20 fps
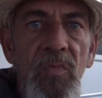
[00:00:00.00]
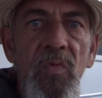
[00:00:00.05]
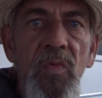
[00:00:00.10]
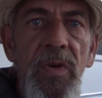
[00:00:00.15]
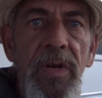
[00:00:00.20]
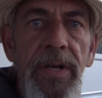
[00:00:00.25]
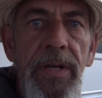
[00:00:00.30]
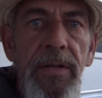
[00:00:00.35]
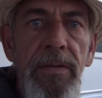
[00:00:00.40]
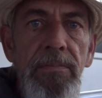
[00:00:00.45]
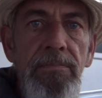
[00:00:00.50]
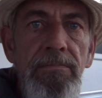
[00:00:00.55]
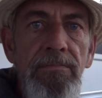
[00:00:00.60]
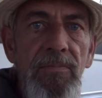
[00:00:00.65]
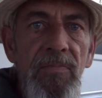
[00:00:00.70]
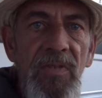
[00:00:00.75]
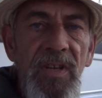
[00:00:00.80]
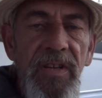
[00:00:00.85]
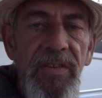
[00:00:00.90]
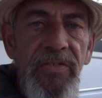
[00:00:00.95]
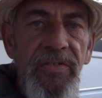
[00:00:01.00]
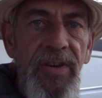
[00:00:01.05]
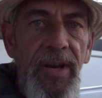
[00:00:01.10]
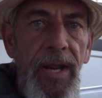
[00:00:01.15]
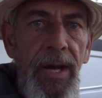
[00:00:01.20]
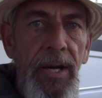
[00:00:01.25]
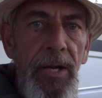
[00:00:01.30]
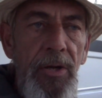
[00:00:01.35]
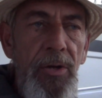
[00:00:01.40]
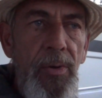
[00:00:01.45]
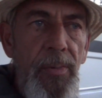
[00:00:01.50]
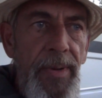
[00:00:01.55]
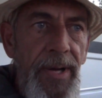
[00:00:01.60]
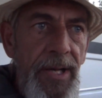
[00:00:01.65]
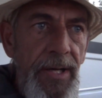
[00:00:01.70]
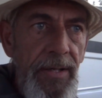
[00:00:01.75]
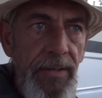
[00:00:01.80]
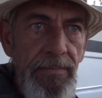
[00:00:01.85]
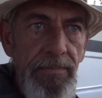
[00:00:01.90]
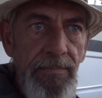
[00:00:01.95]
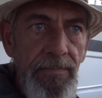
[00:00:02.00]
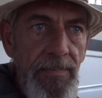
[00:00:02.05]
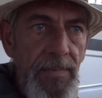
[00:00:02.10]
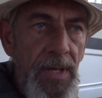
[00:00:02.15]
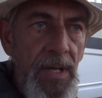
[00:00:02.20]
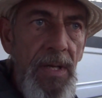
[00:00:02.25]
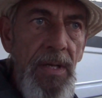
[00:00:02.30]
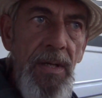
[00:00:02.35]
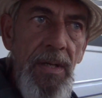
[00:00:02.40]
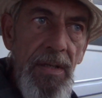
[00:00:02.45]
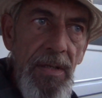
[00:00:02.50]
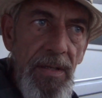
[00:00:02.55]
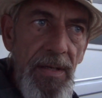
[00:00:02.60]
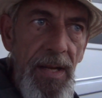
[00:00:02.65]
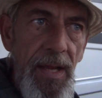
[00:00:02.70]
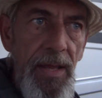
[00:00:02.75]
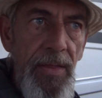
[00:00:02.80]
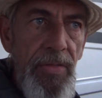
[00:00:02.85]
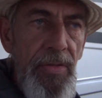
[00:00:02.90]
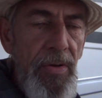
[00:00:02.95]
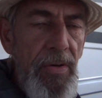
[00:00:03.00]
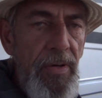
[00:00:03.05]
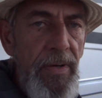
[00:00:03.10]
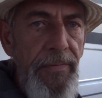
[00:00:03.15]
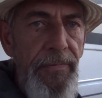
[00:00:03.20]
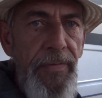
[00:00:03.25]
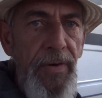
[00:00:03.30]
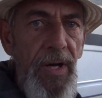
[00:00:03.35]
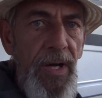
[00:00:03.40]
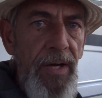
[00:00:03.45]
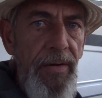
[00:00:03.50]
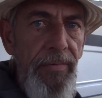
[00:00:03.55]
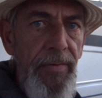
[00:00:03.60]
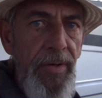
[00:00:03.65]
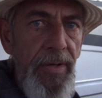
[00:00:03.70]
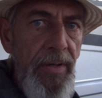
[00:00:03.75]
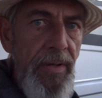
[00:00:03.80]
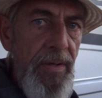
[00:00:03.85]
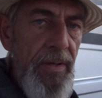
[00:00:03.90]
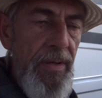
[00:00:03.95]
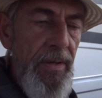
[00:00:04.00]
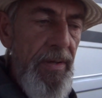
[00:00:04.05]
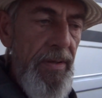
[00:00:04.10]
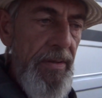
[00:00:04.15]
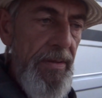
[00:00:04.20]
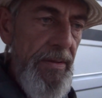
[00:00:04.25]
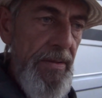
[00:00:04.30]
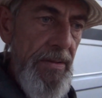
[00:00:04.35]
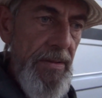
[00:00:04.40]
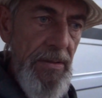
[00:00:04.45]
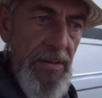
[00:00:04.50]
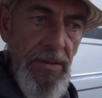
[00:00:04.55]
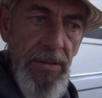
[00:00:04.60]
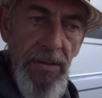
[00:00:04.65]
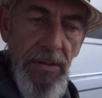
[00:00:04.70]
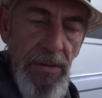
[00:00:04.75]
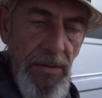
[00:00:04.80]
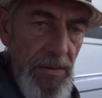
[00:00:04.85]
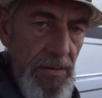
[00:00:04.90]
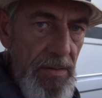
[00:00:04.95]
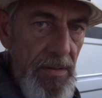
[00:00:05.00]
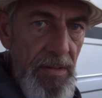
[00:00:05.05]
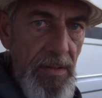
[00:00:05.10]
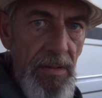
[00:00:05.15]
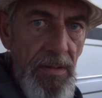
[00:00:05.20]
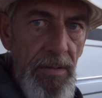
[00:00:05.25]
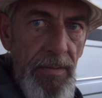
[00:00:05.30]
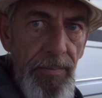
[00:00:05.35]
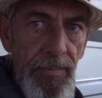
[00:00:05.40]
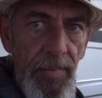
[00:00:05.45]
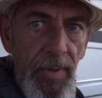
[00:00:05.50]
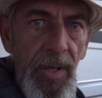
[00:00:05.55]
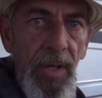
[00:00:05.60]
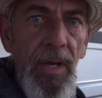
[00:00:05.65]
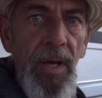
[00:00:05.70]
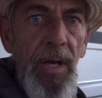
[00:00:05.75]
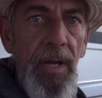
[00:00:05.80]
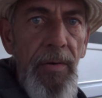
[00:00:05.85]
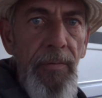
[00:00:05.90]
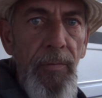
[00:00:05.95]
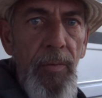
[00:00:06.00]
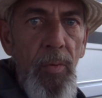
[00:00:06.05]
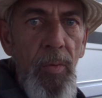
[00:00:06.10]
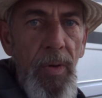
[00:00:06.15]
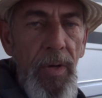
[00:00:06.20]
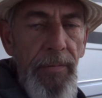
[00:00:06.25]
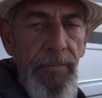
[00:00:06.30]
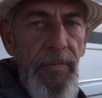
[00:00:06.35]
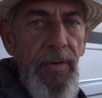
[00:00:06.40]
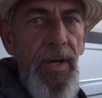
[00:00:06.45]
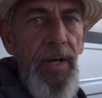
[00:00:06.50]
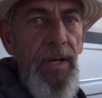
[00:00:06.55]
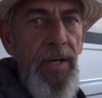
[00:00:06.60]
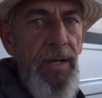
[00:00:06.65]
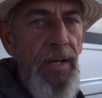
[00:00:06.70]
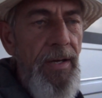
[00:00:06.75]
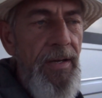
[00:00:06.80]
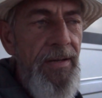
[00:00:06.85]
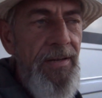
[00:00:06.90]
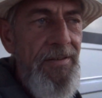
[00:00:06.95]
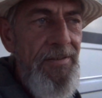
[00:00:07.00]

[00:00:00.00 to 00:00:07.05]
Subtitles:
Rick, the Static Nomadic. Day 35 here. Been kind of a rough day.